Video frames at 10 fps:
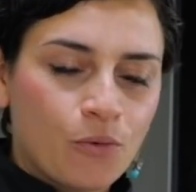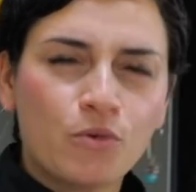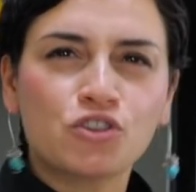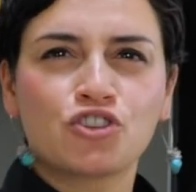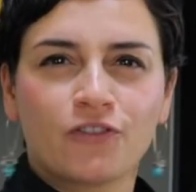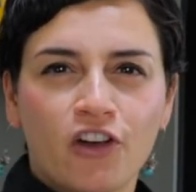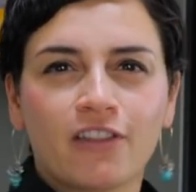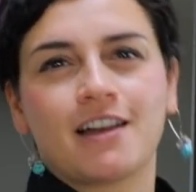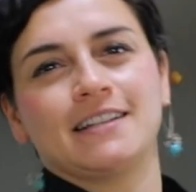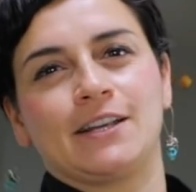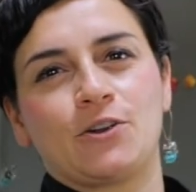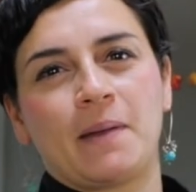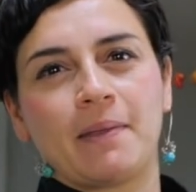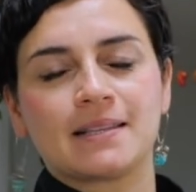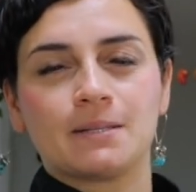once you've got the idea
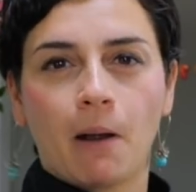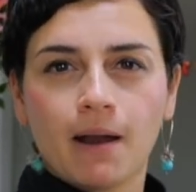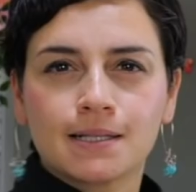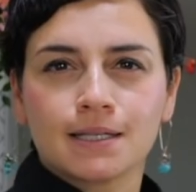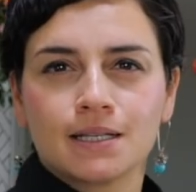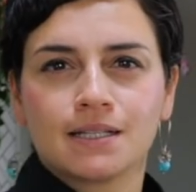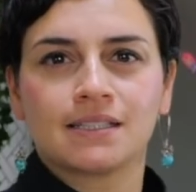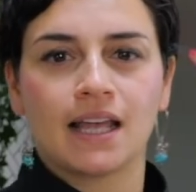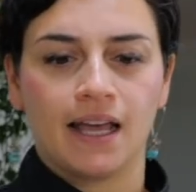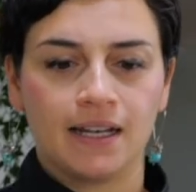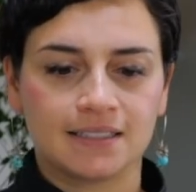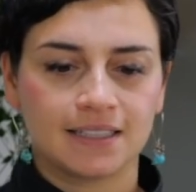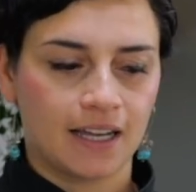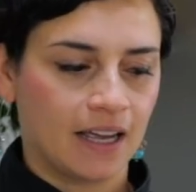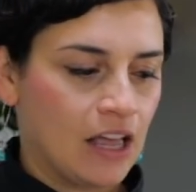about the spices and
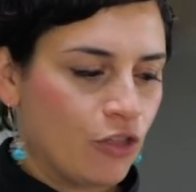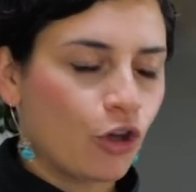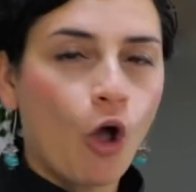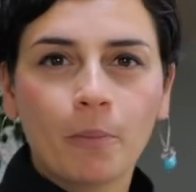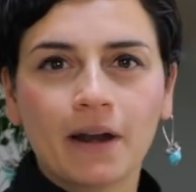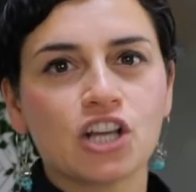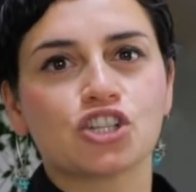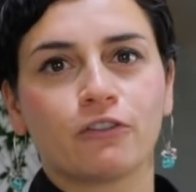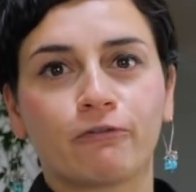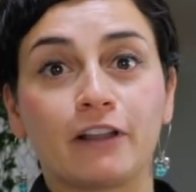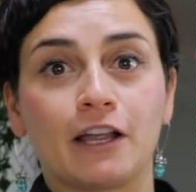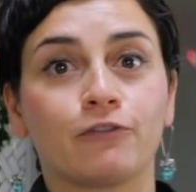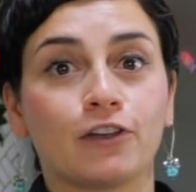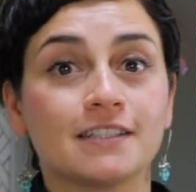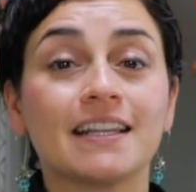uh, the combination of
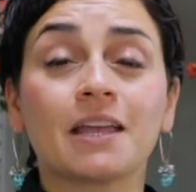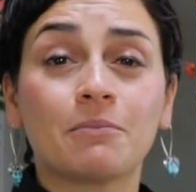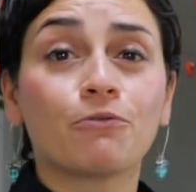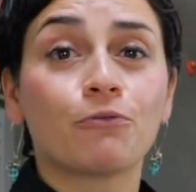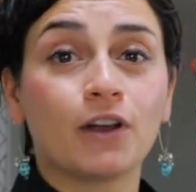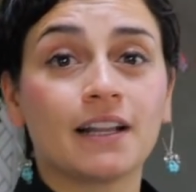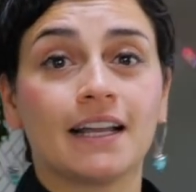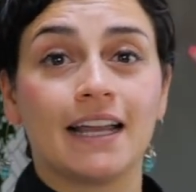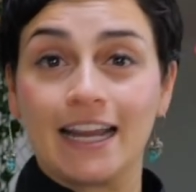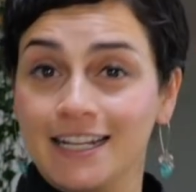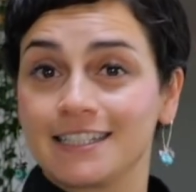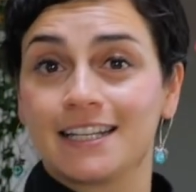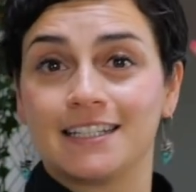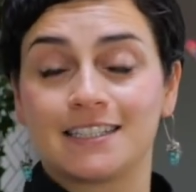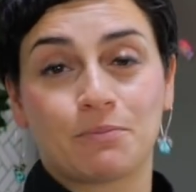flavors, it can be really
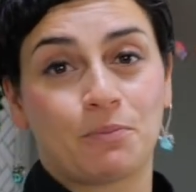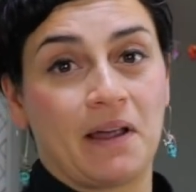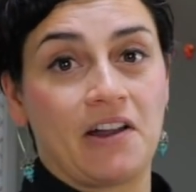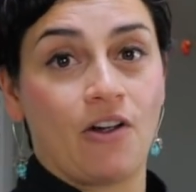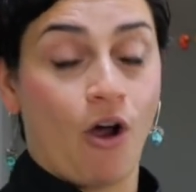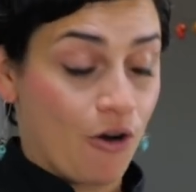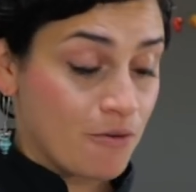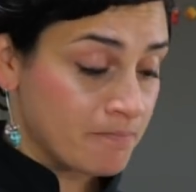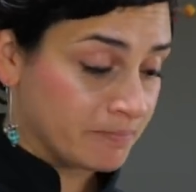easy to prepare at home.